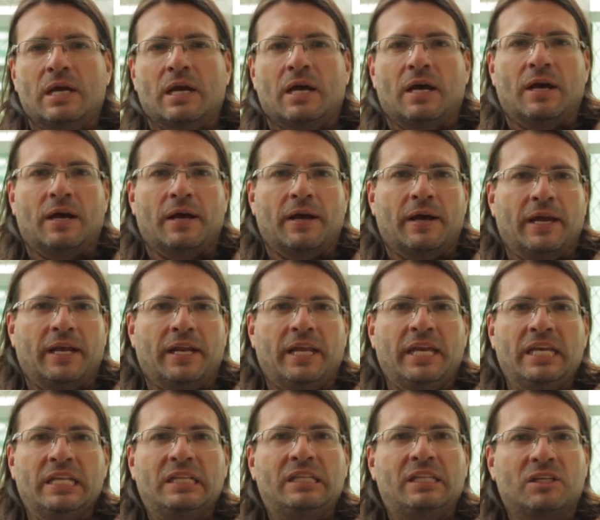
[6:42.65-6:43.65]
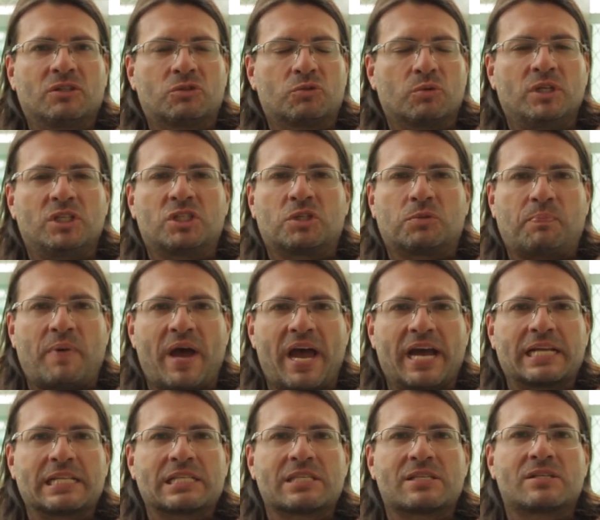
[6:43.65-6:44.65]
Uh, he
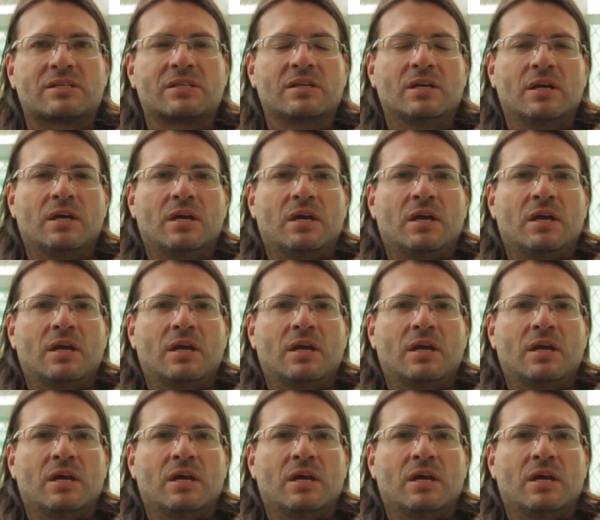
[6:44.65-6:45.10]
disrespects